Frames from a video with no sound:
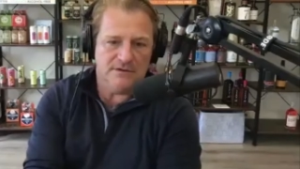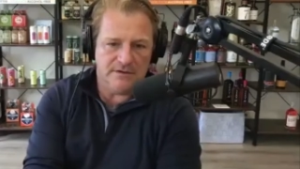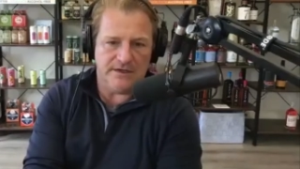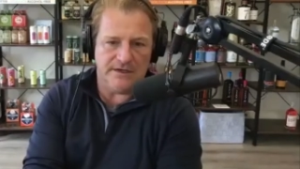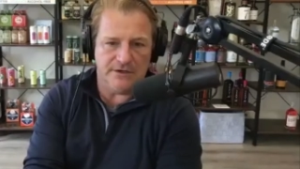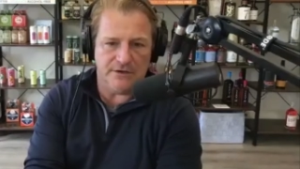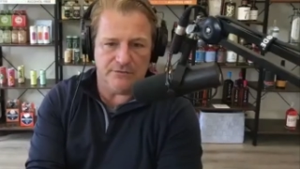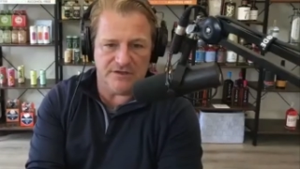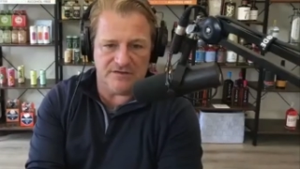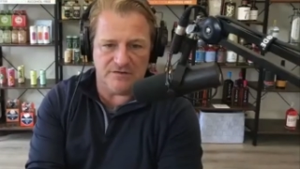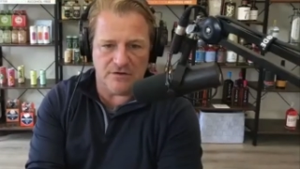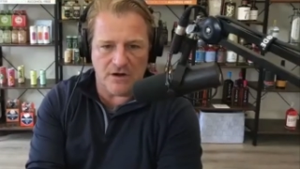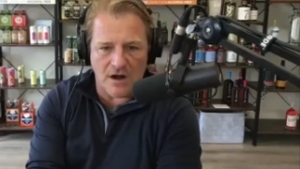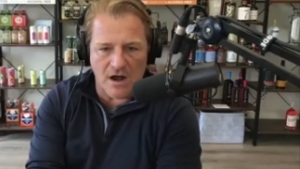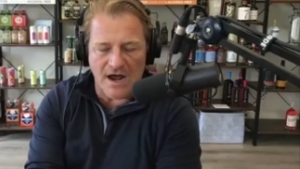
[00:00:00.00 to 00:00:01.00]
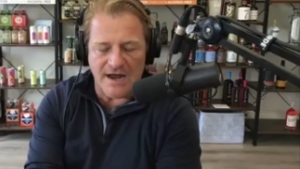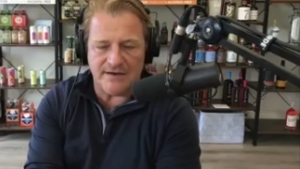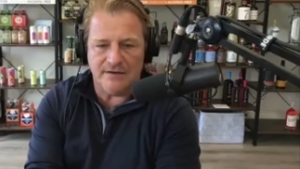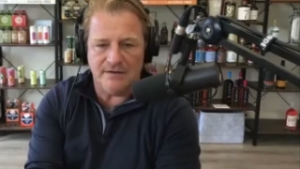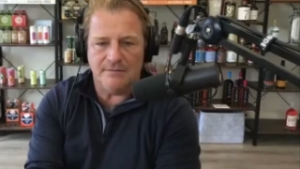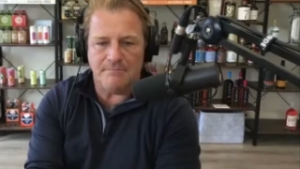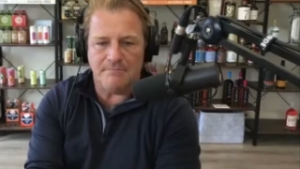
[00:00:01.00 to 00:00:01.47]
You know, these are not
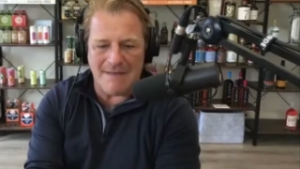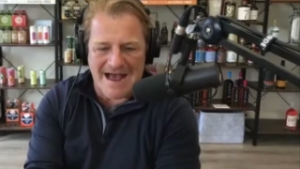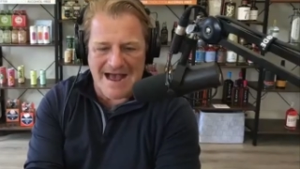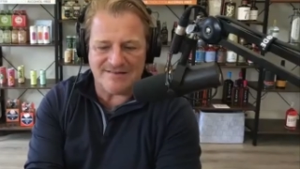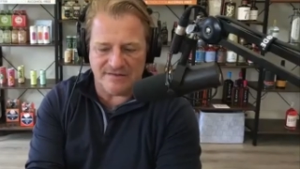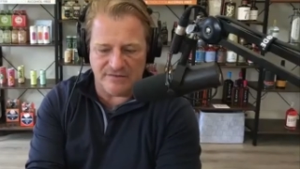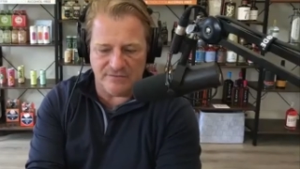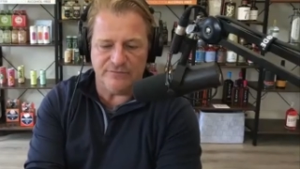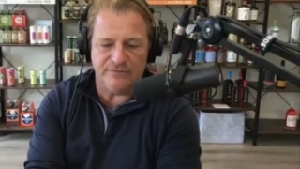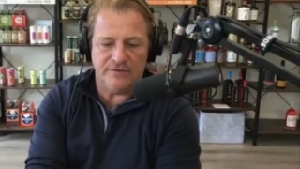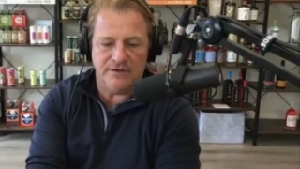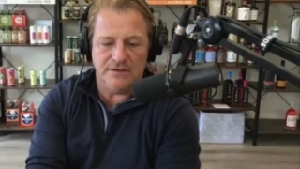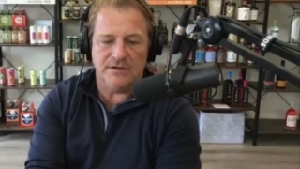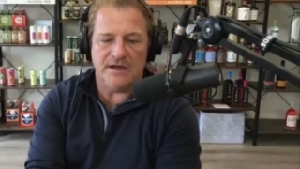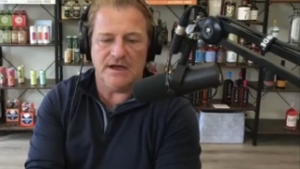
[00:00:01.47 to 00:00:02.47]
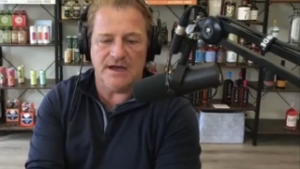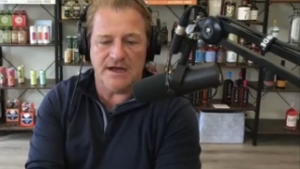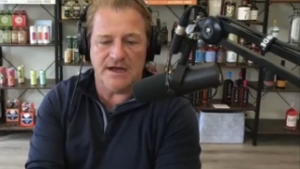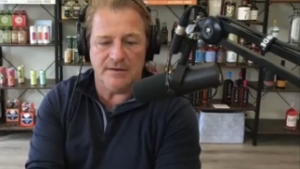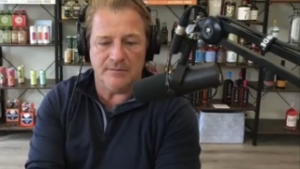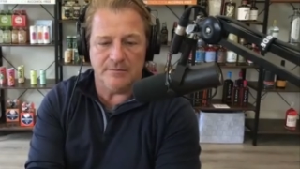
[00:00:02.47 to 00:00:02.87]
mm-hmm. massive uh,